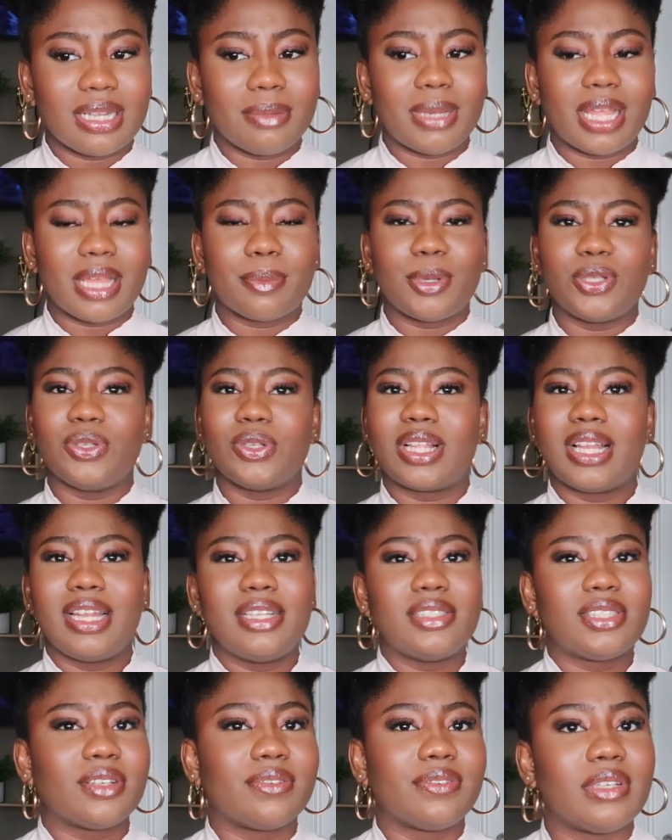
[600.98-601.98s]
and I'm like, but you
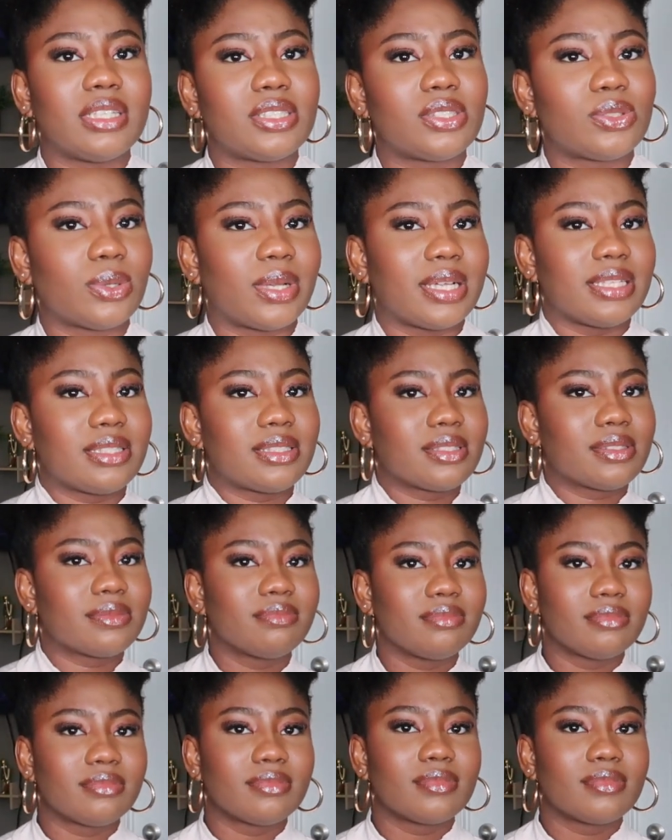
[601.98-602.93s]
cleanse your face twice.